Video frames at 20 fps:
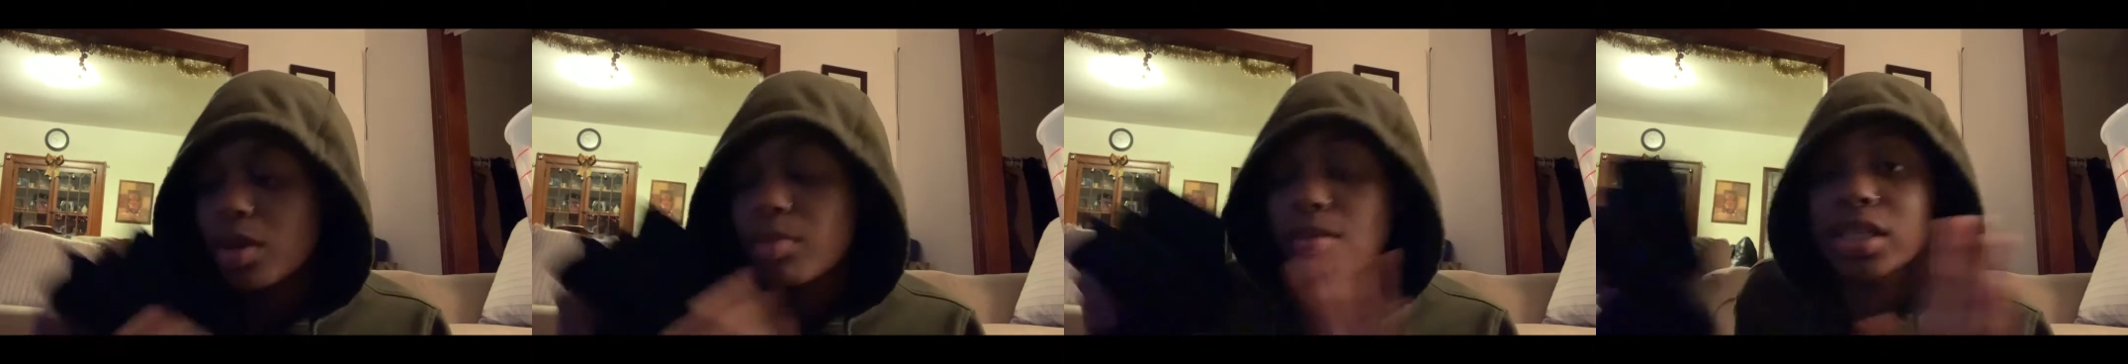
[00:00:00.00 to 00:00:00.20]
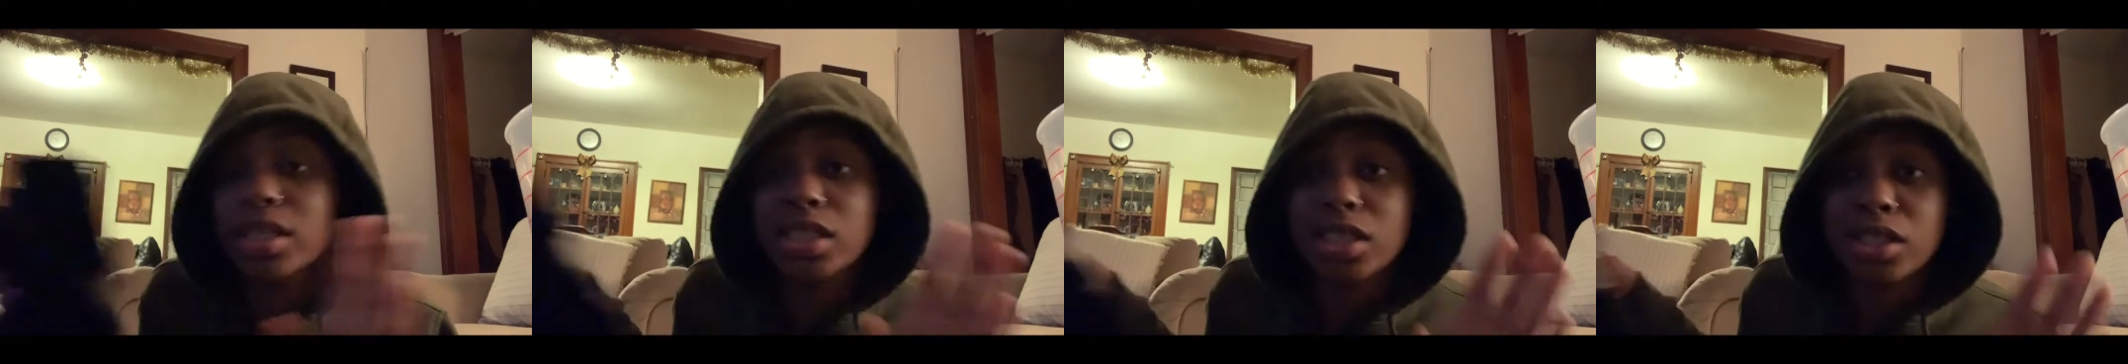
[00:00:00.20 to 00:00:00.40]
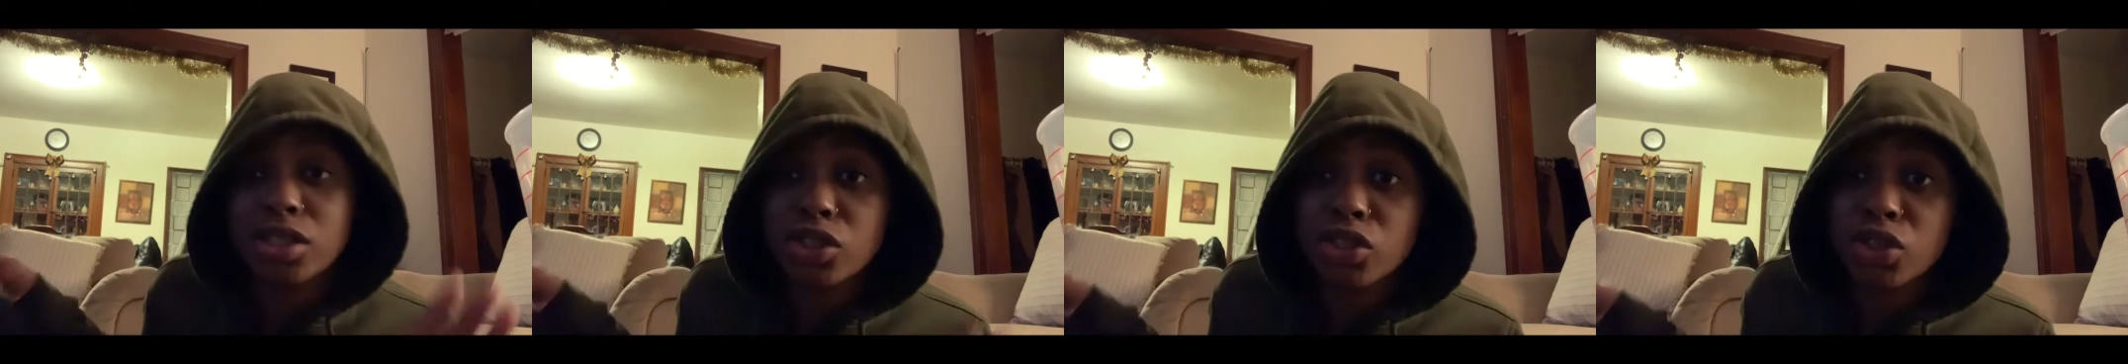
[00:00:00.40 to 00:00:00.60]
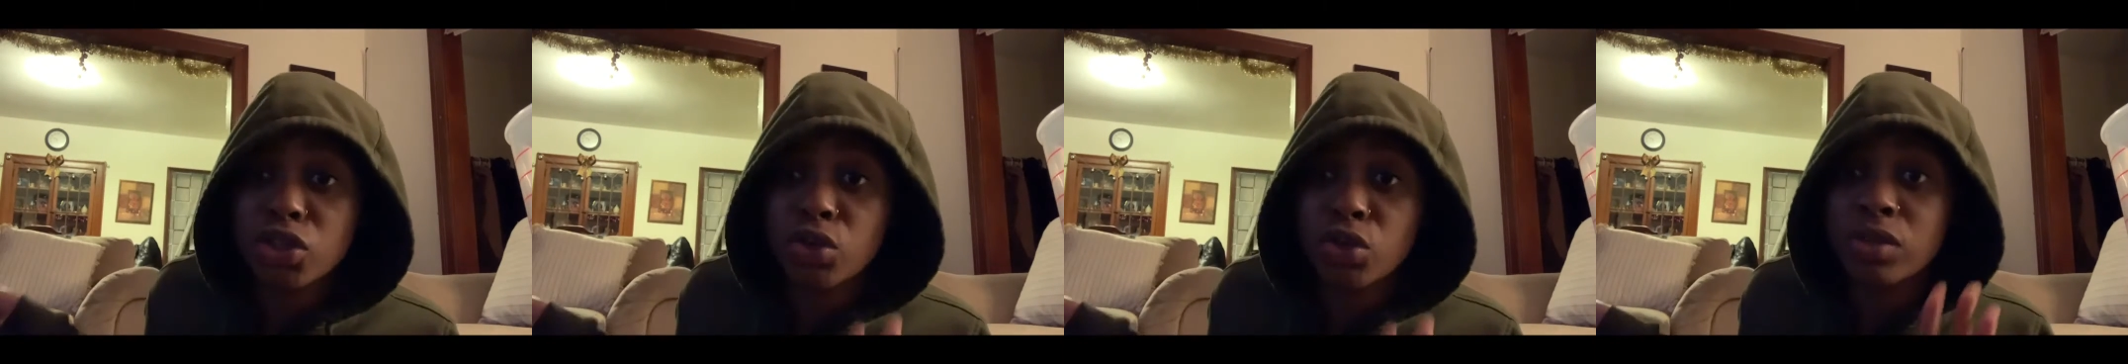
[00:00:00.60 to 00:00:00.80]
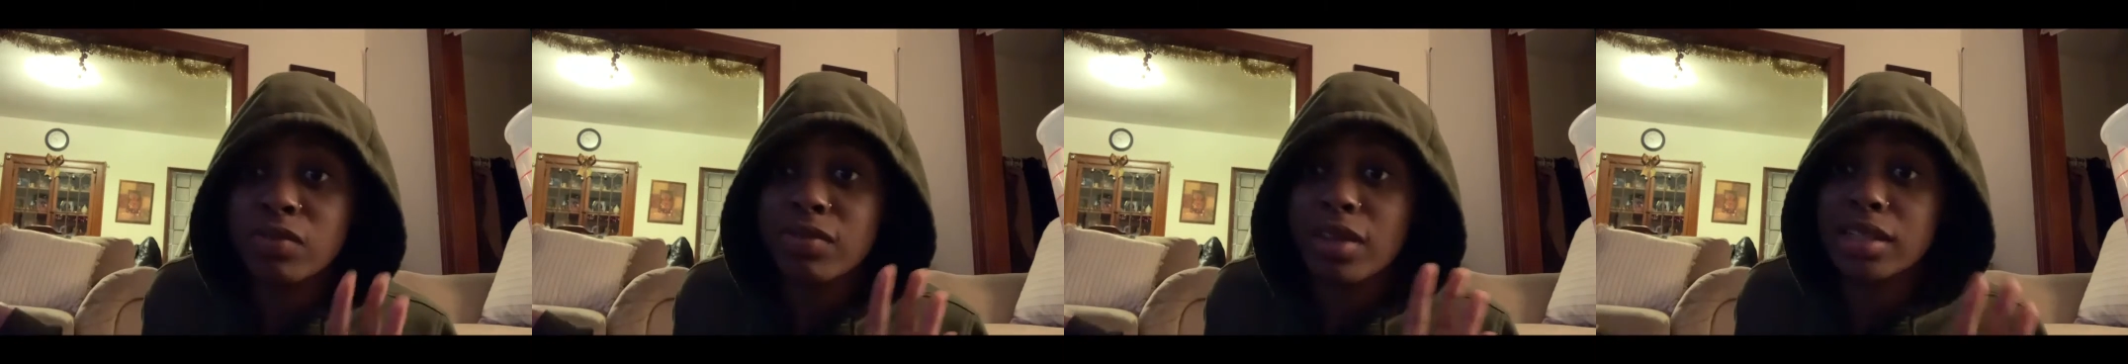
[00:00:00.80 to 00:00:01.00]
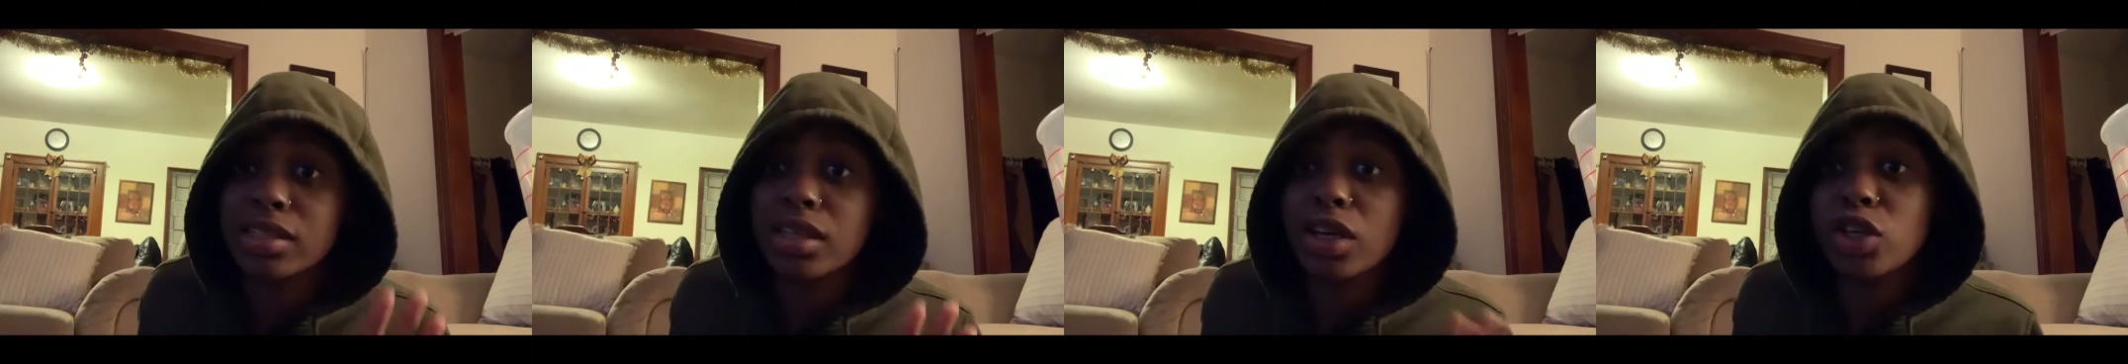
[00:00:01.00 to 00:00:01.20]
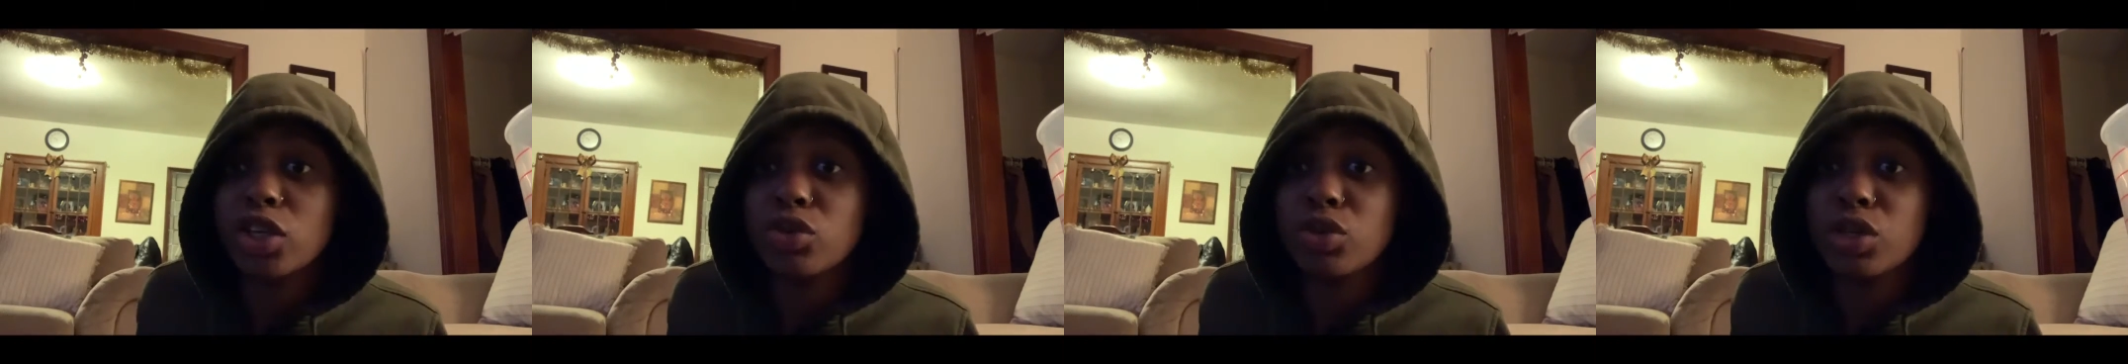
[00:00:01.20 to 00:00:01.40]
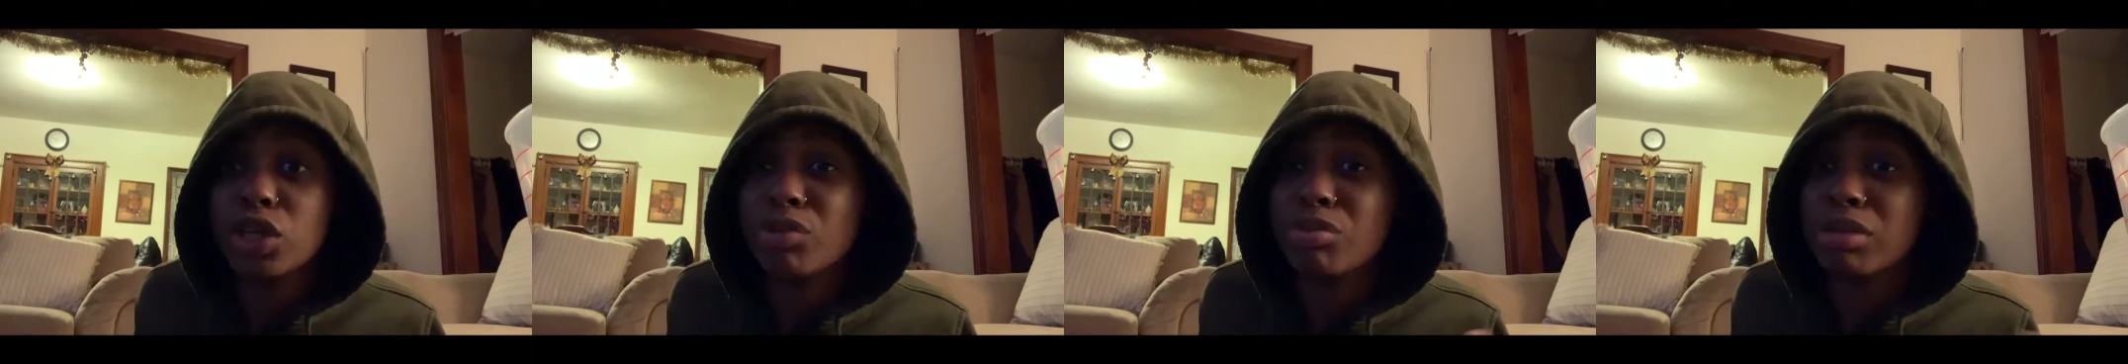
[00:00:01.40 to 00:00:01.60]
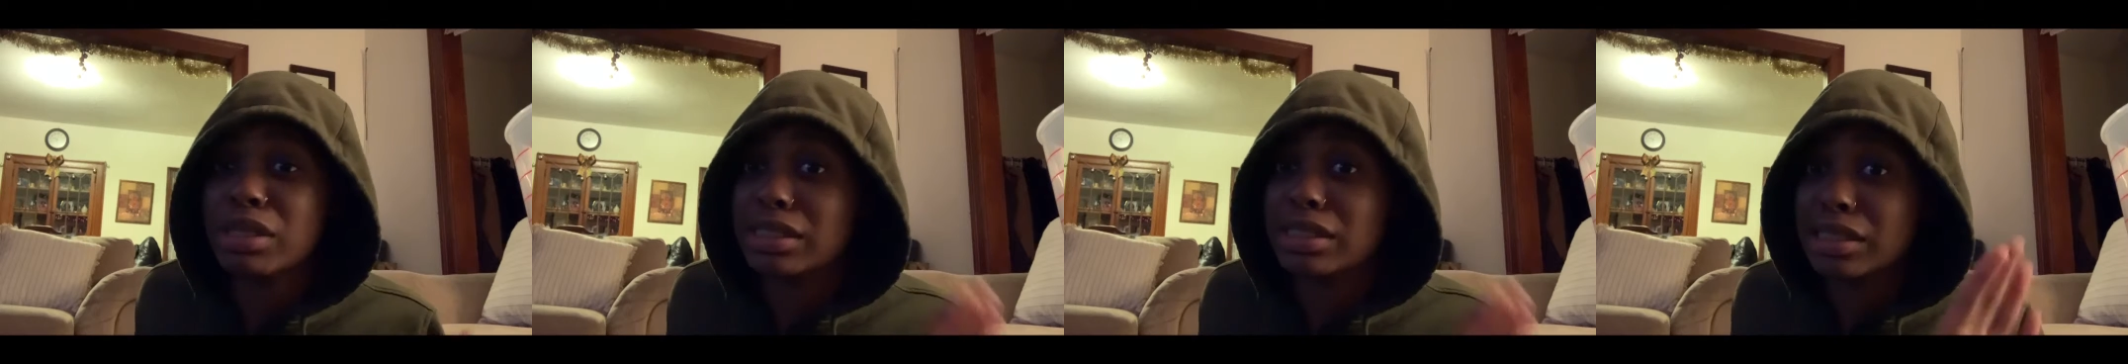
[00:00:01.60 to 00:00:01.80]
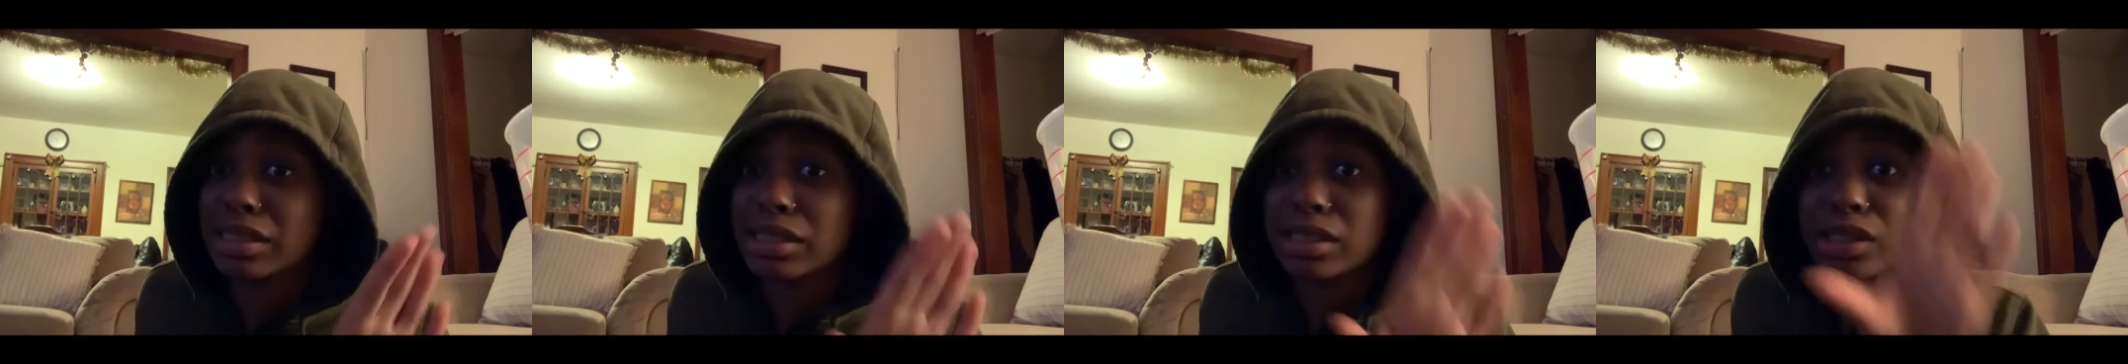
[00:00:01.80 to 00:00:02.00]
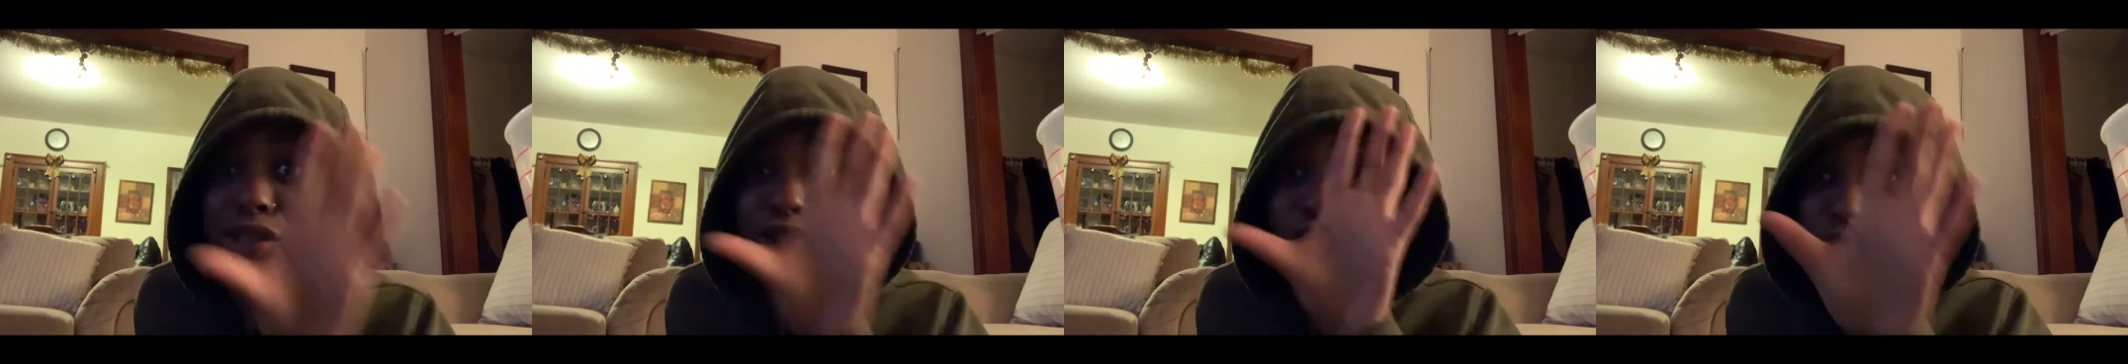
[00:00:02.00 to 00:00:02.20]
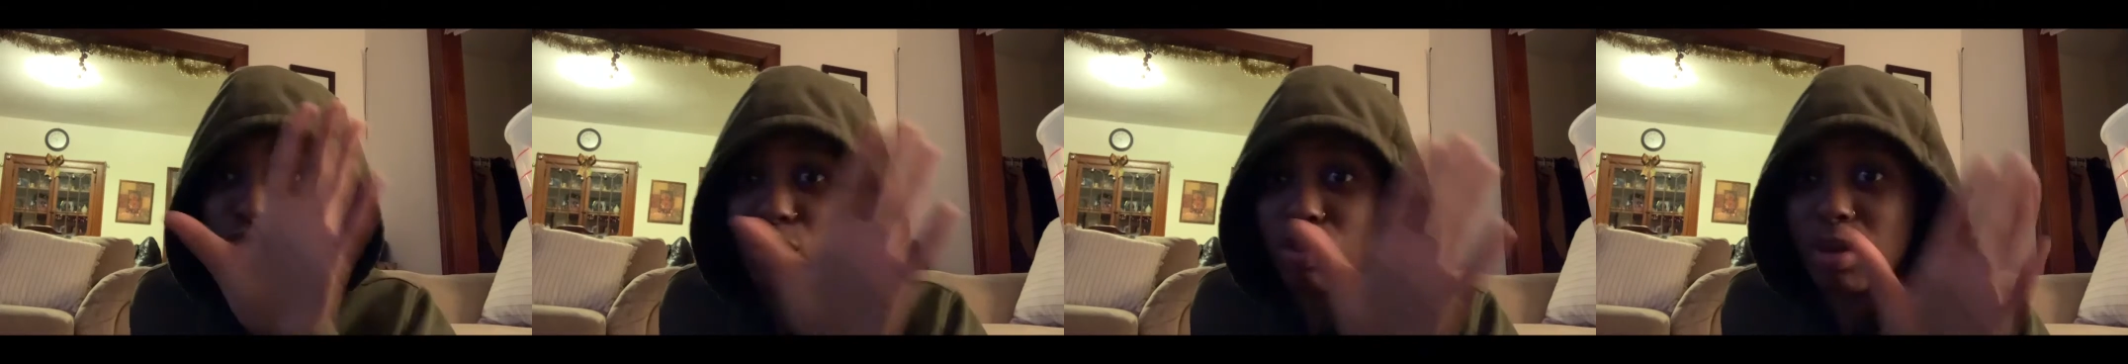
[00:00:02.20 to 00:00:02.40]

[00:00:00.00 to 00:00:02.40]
But to each his own, if that's how you do your business, do you,